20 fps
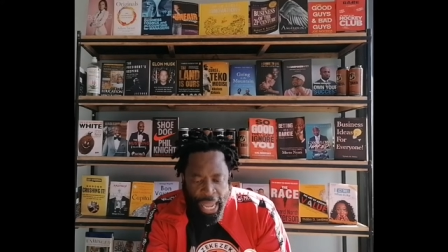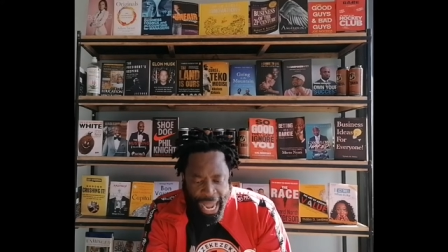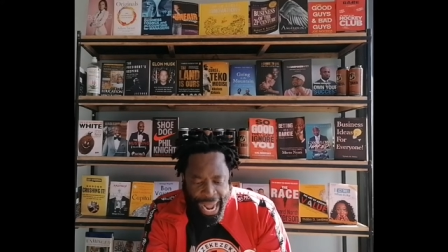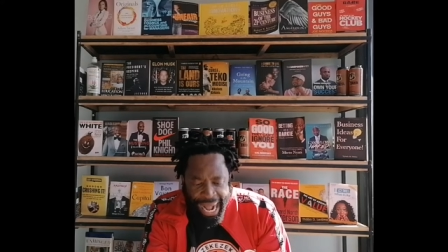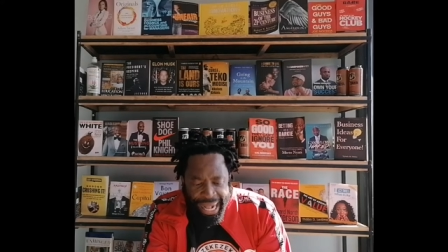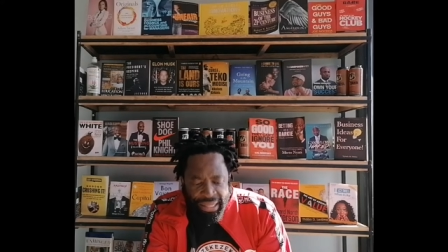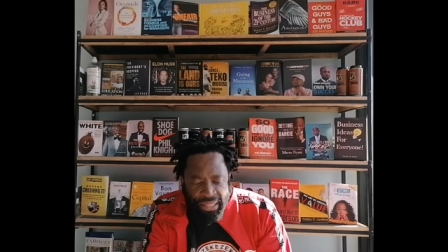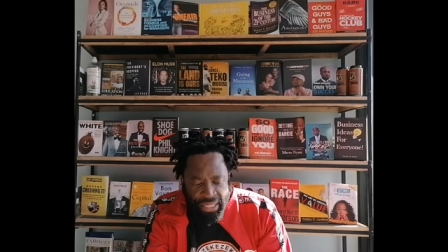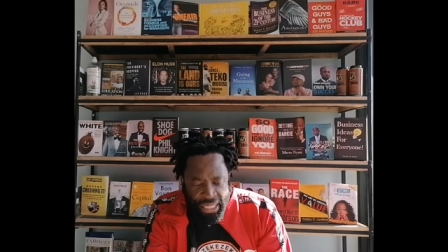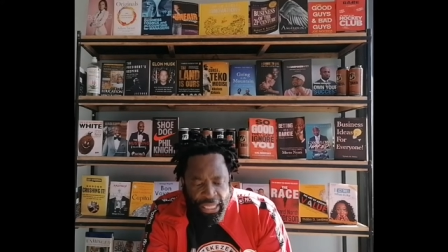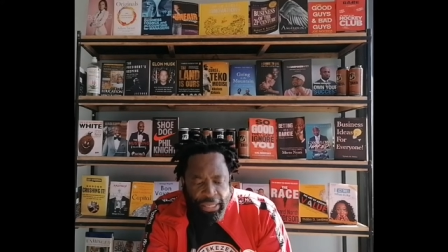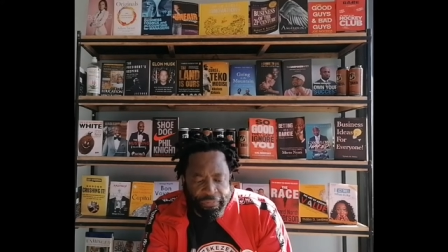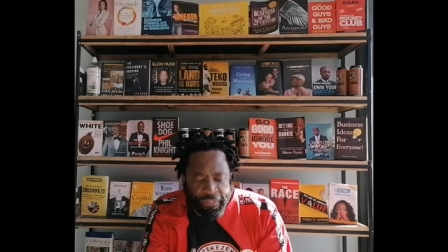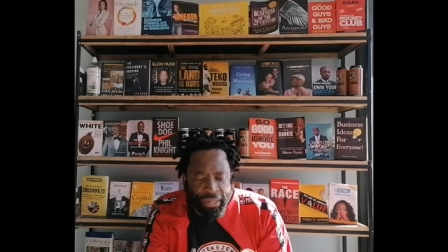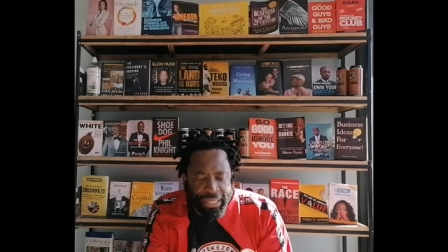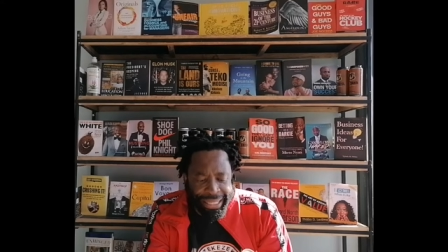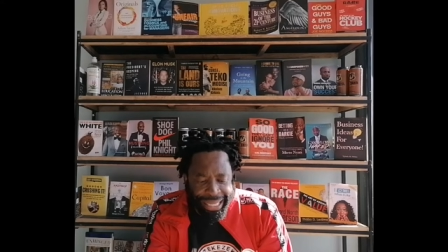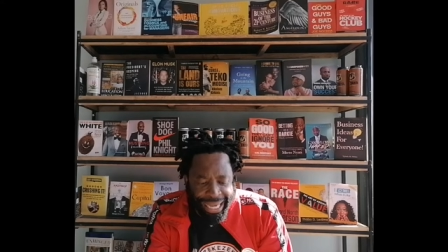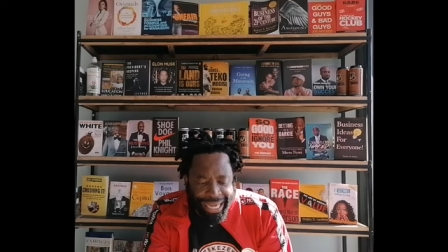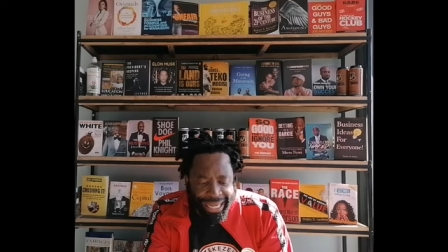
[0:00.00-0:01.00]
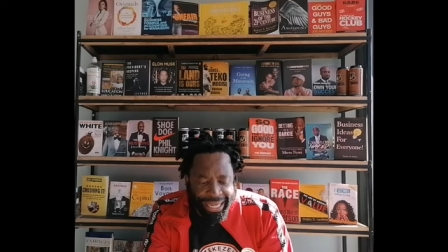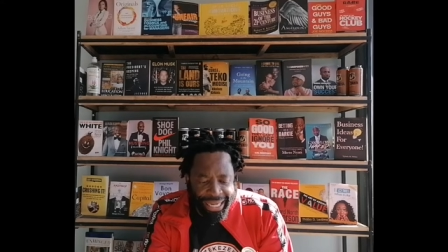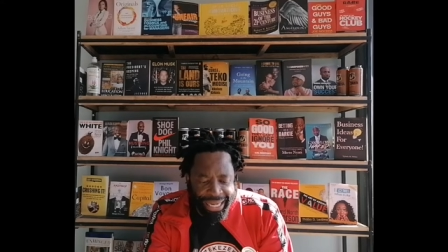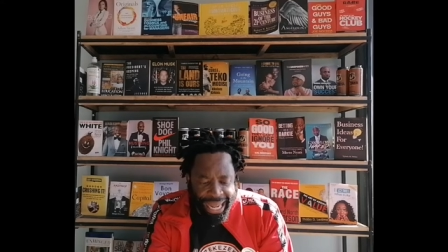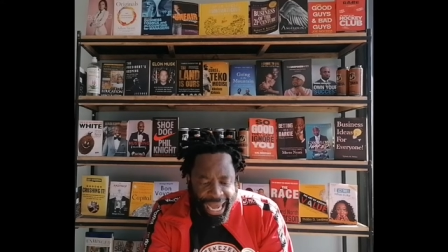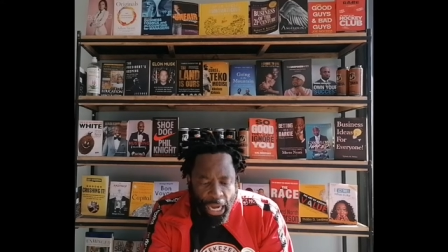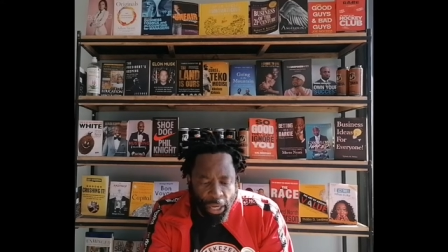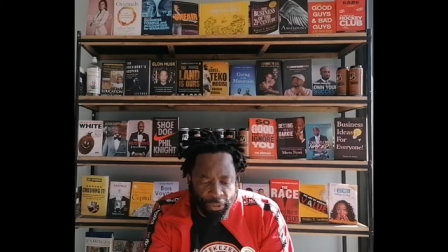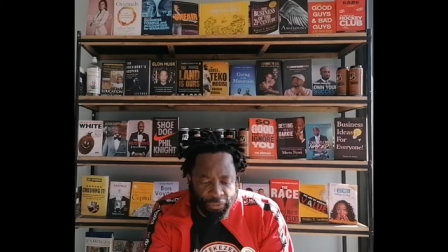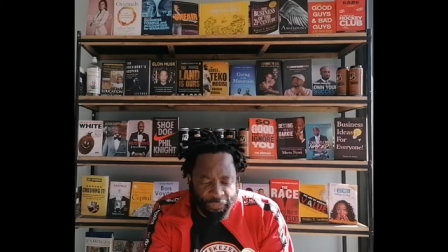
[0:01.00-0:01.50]
Hence, even carried
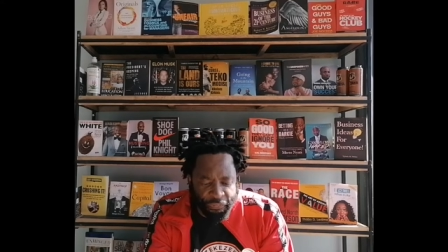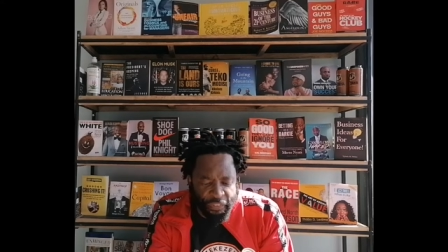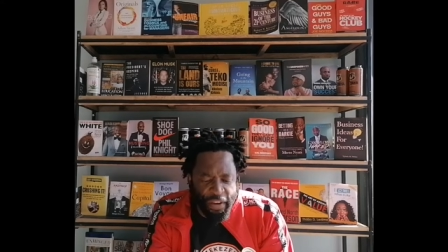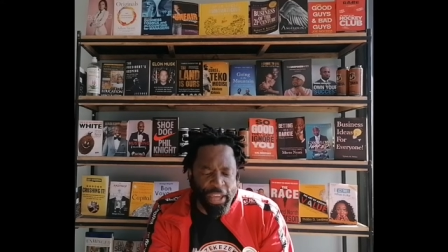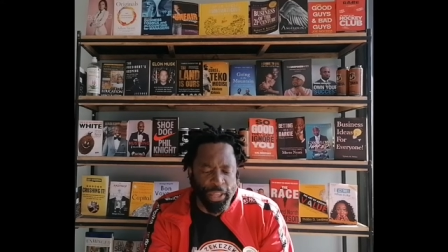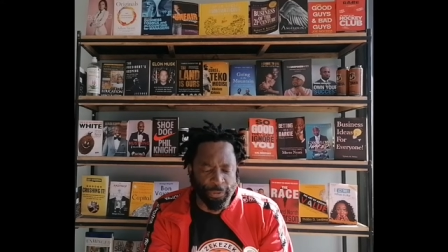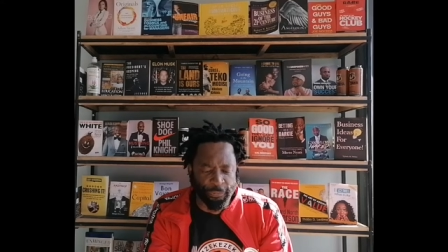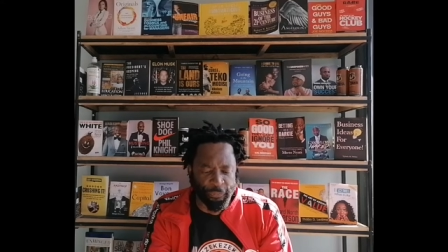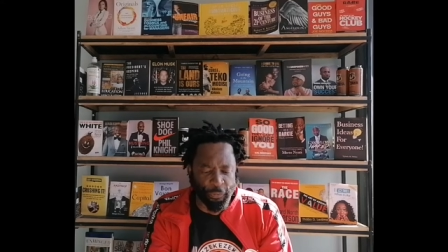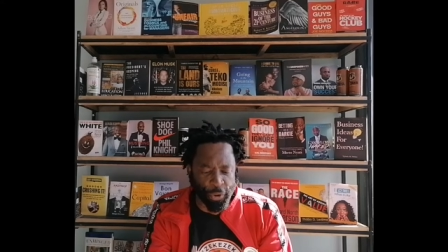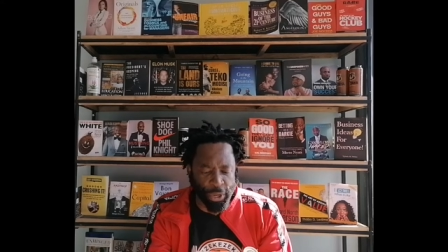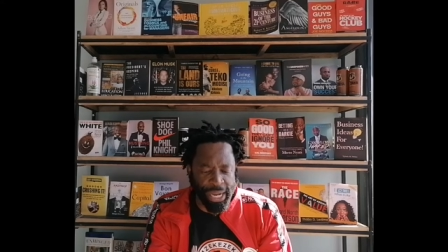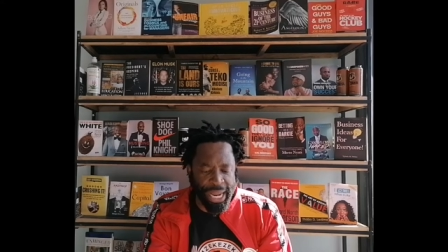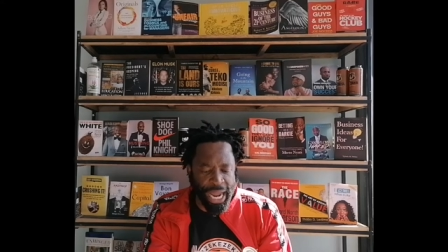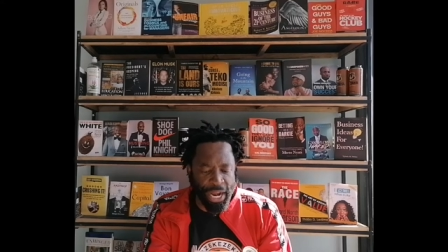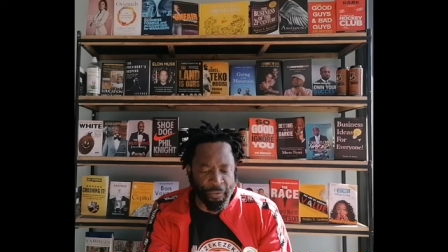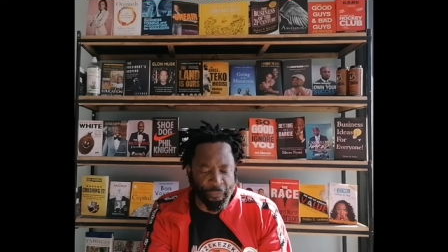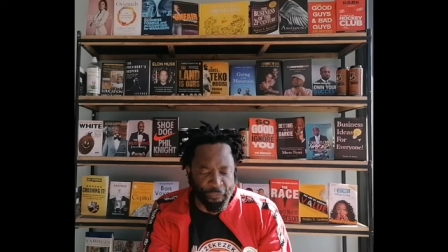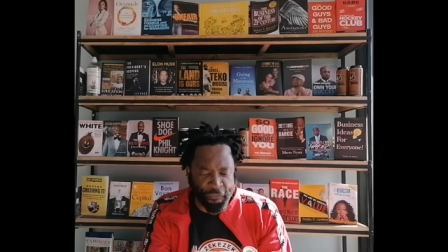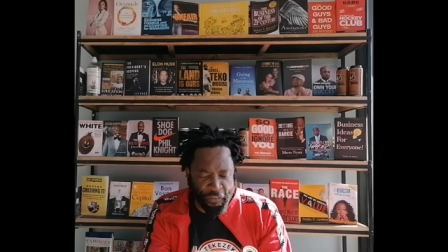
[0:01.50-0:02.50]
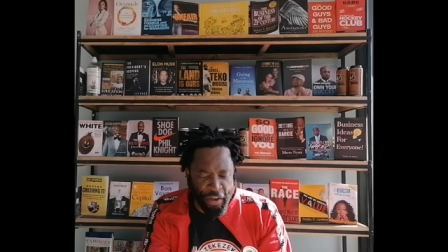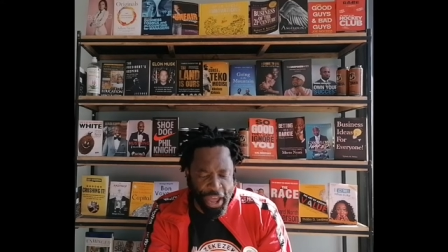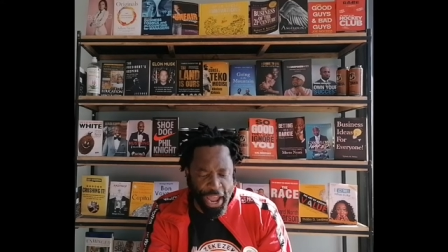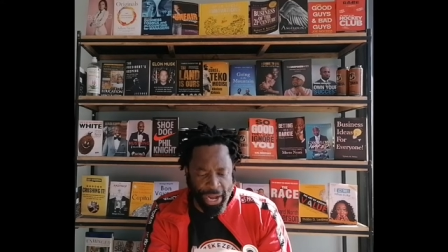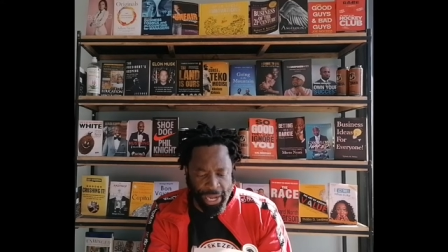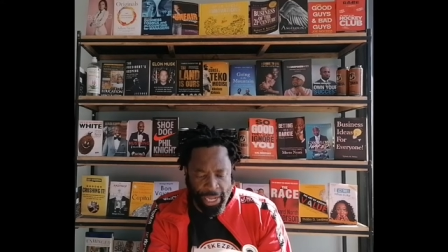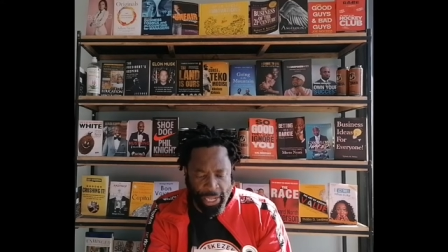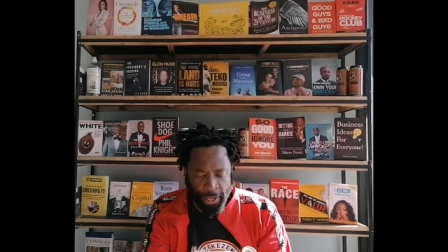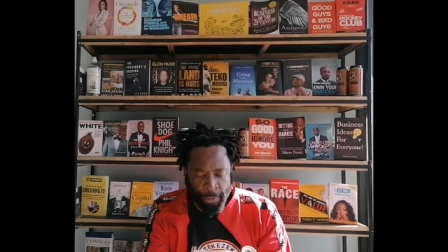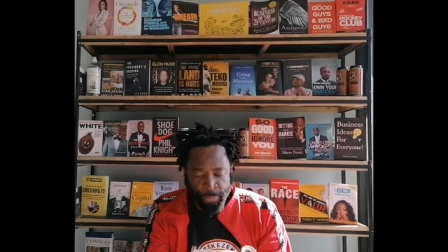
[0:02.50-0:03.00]
out faithfully and
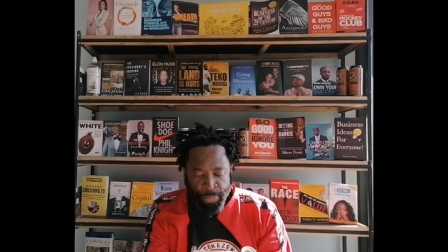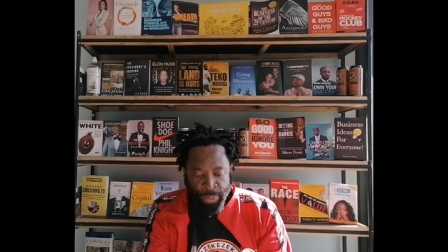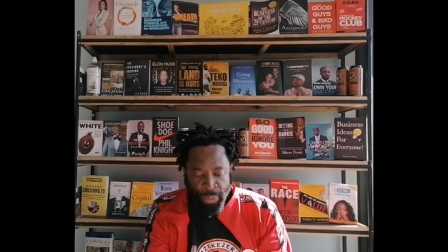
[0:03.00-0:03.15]
fairly,